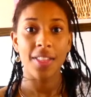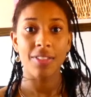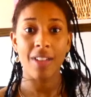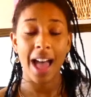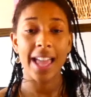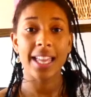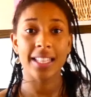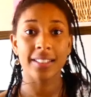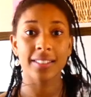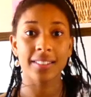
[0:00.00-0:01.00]
that
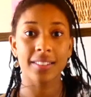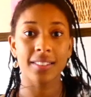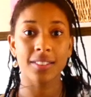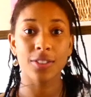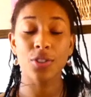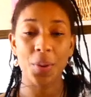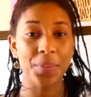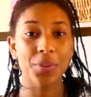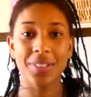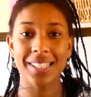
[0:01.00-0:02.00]
is so
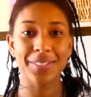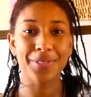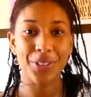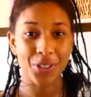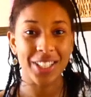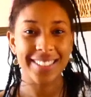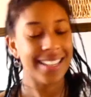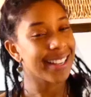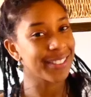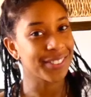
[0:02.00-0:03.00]
important for your
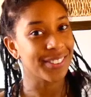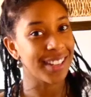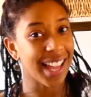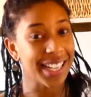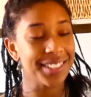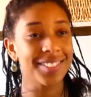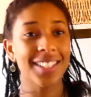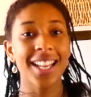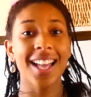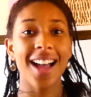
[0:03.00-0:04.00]
eternal
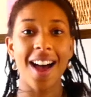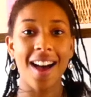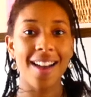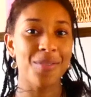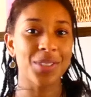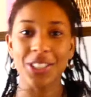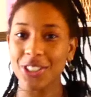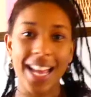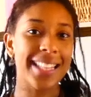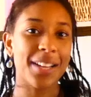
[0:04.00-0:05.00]
life, I want to
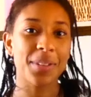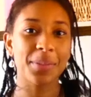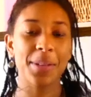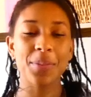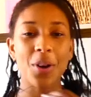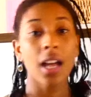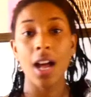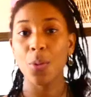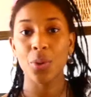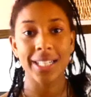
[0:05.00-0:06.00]
share that with people.
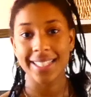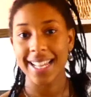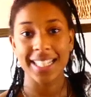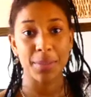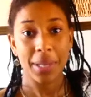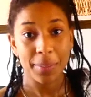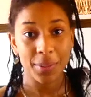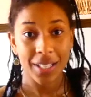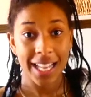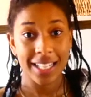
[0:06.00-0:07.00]
I want to say to
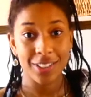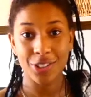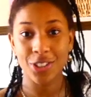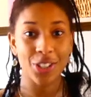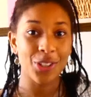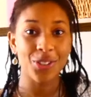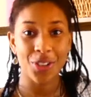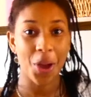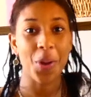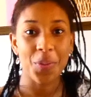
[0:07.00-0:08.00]
people, like, do you
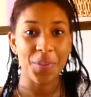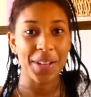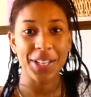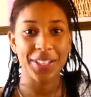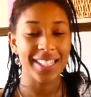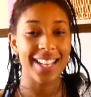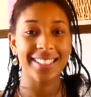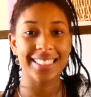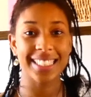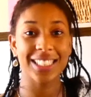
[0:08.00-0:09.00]
know about your eternity?